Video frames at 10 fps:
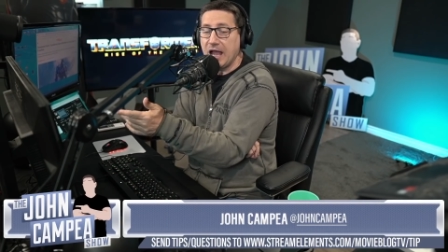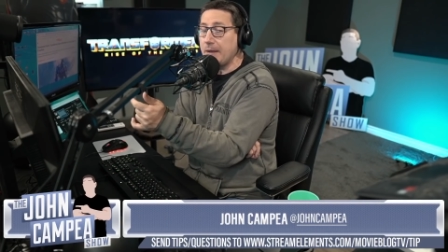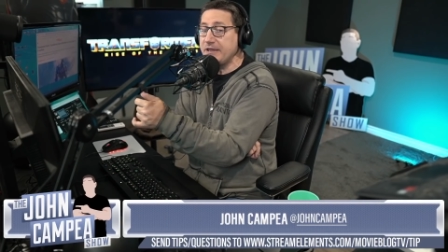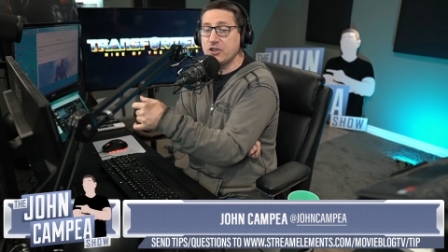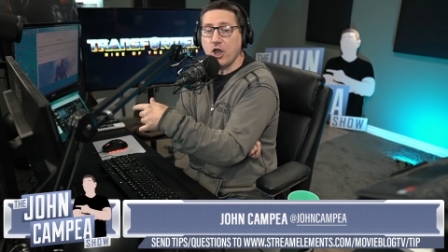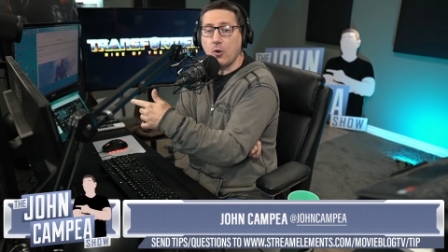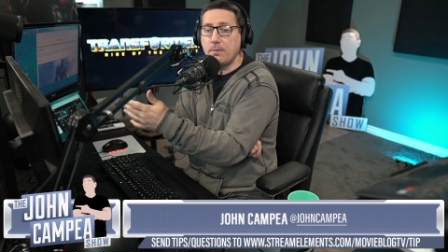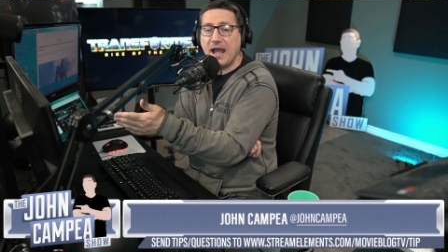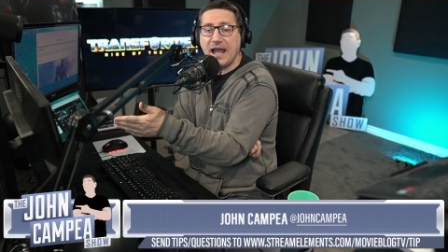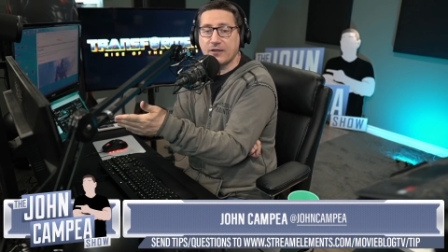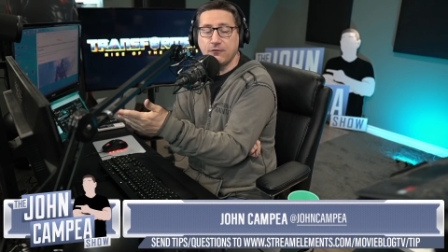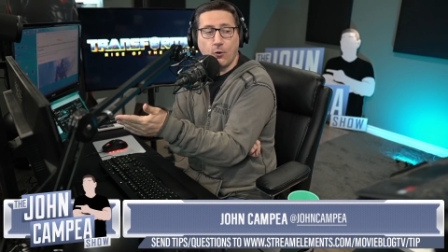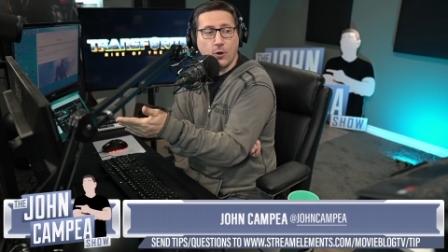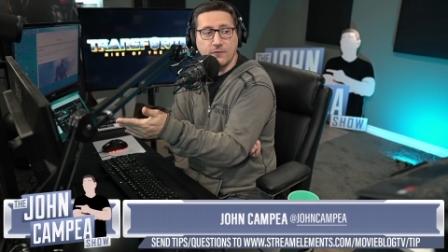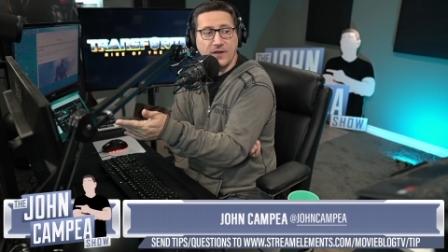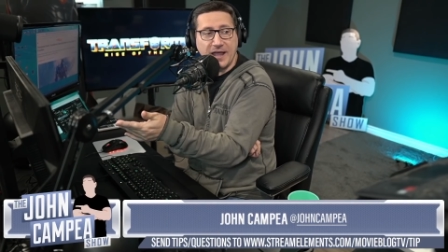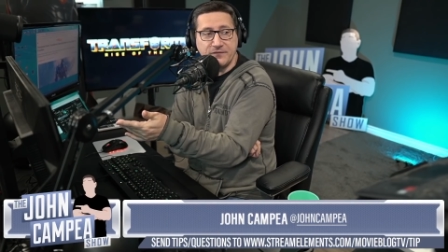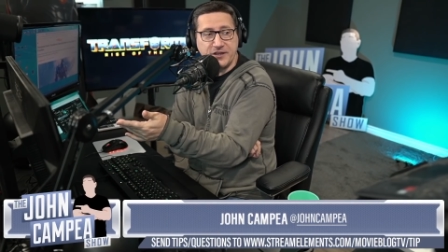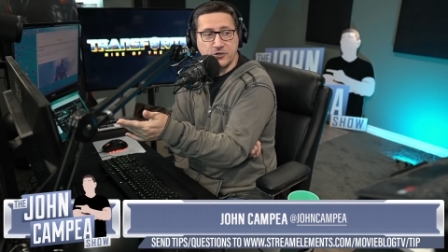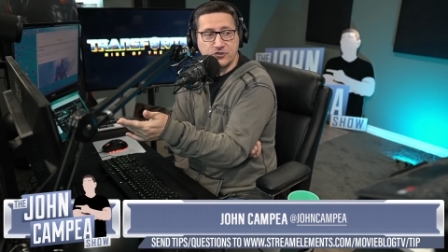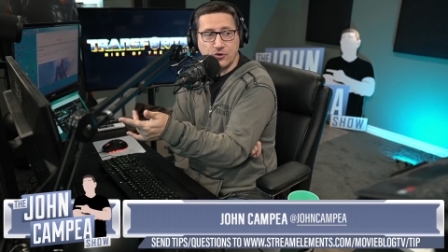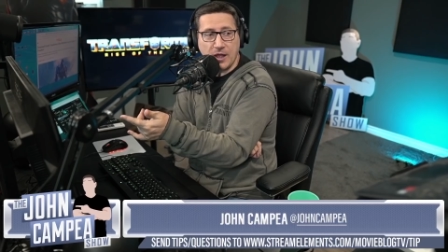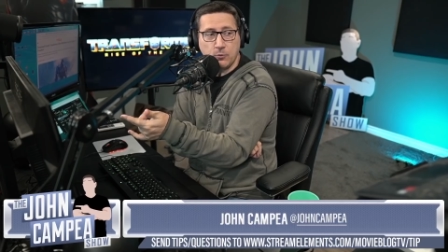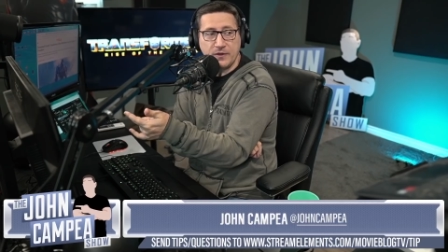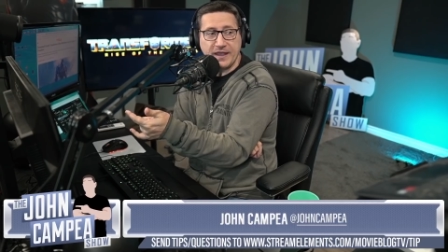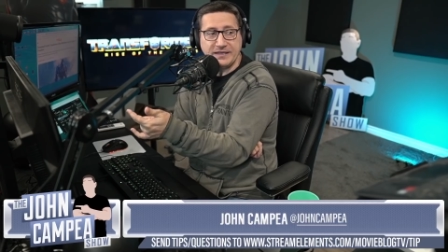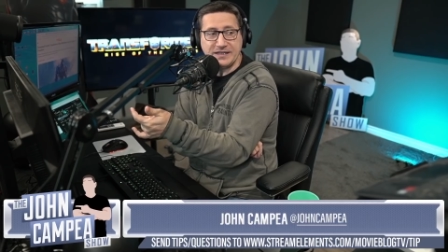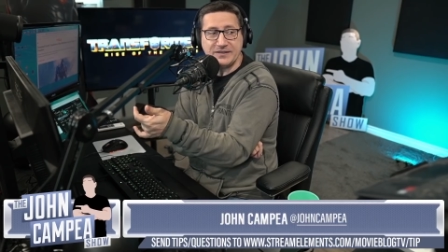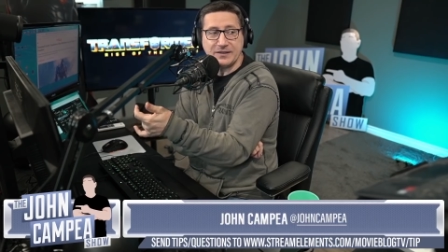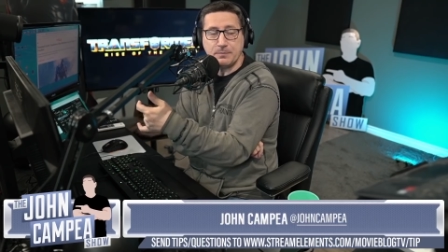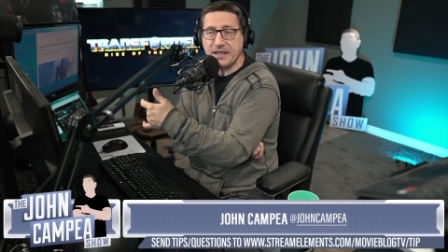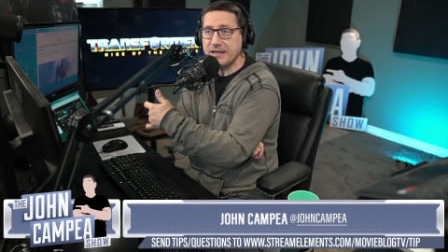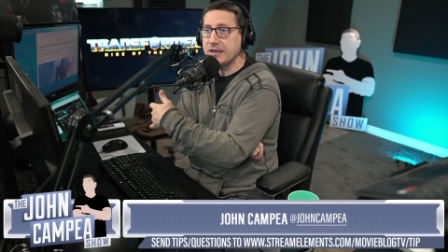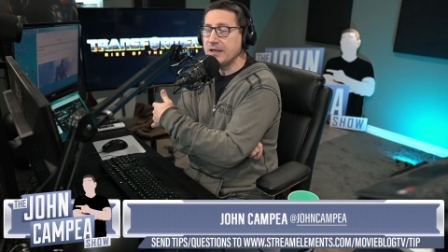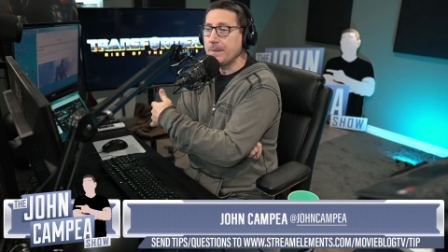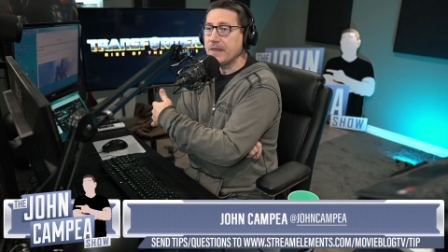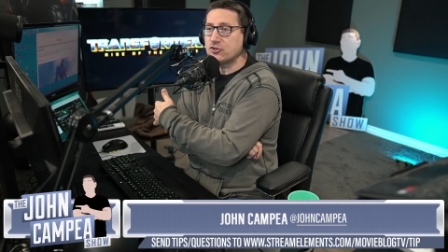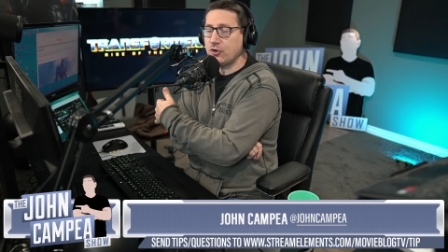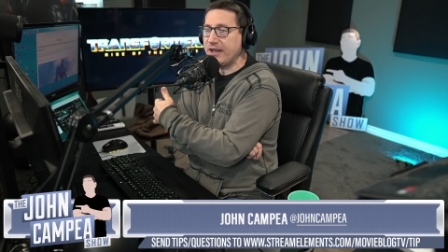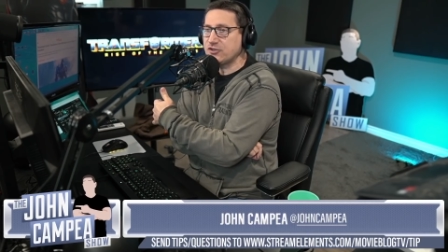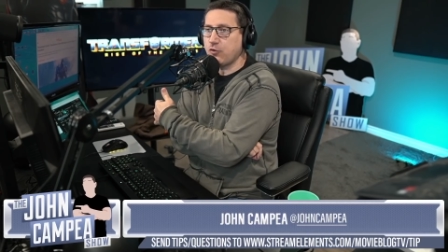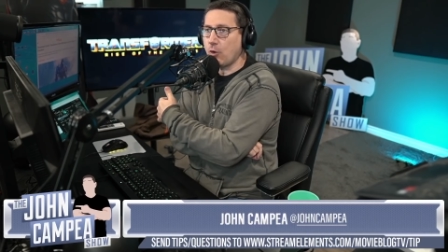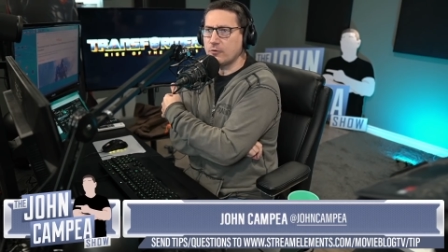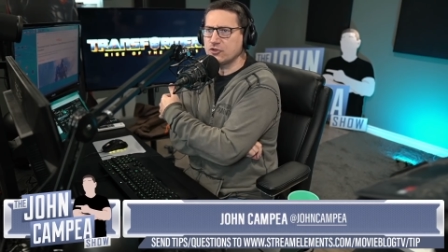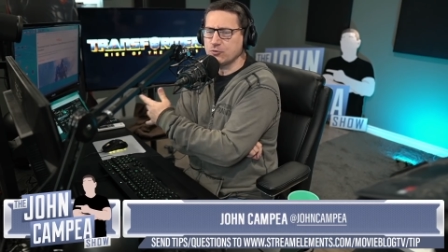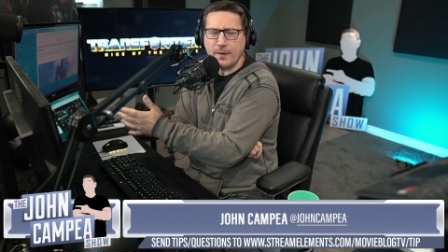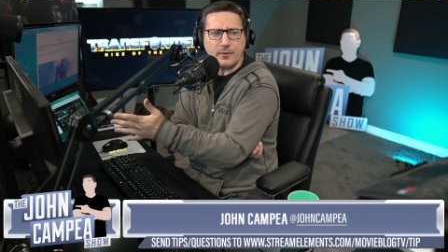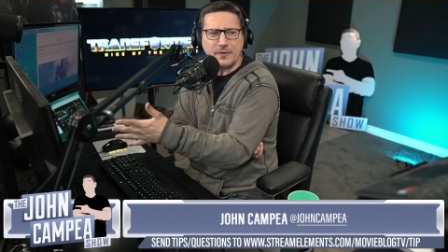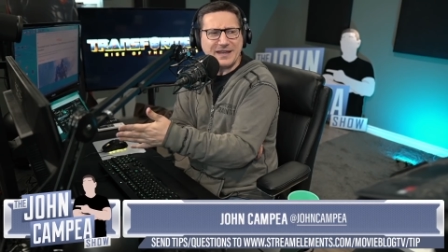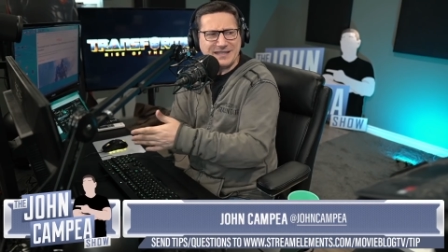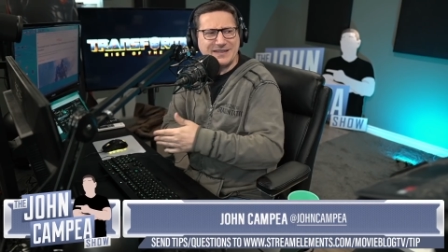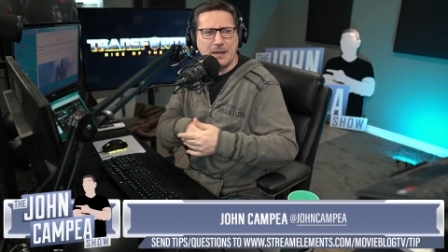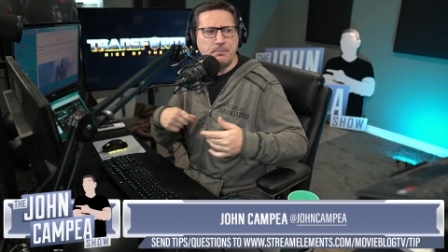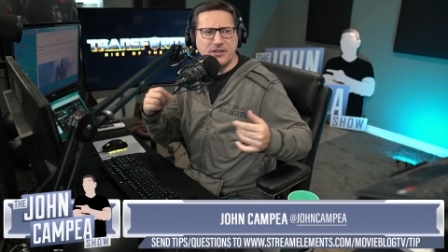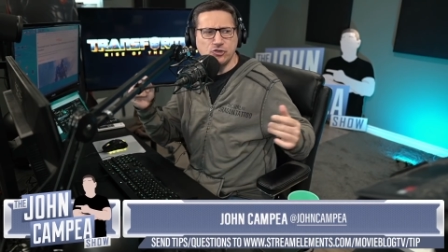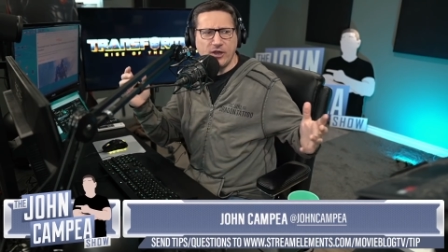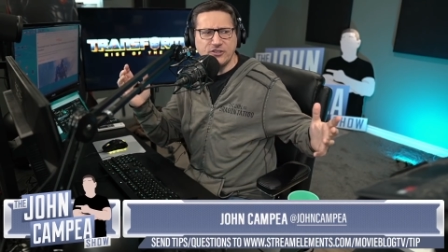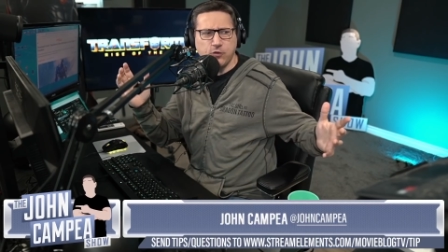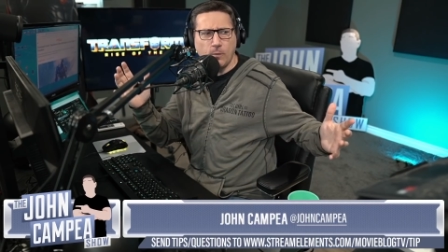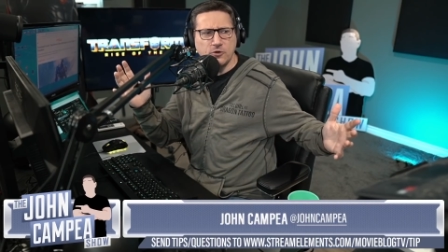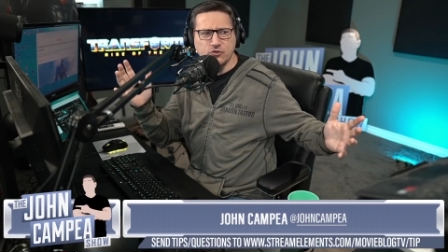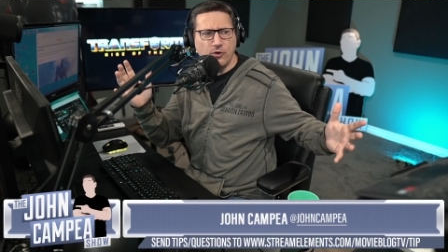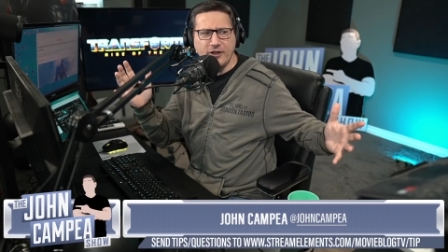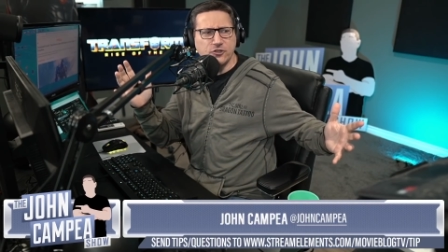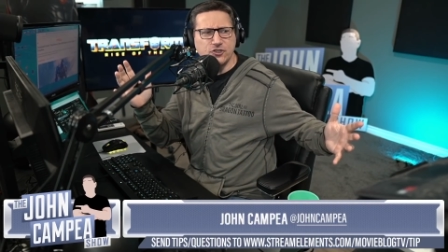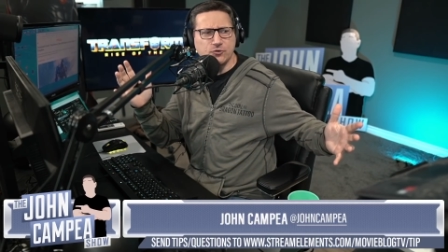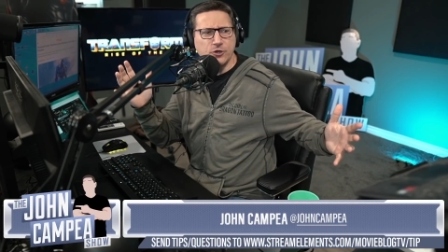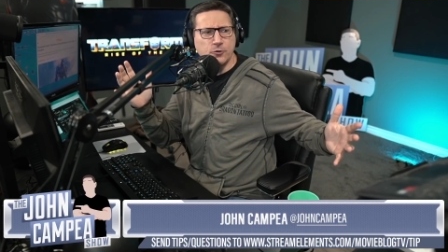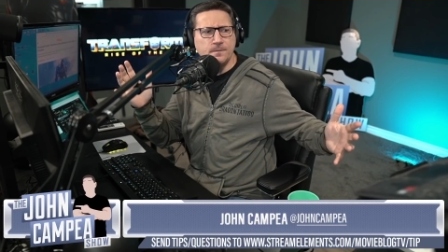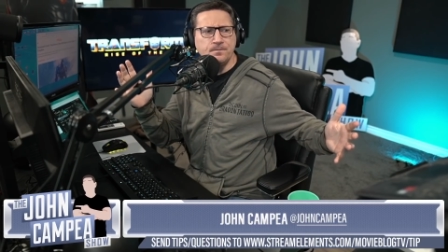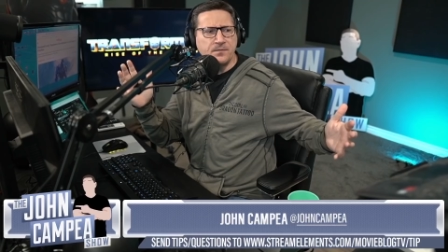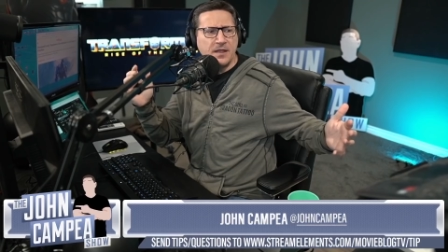I mean, go back four or five years, Rob, when they did the big Transformers. Remember, they did that big Transformers writer's room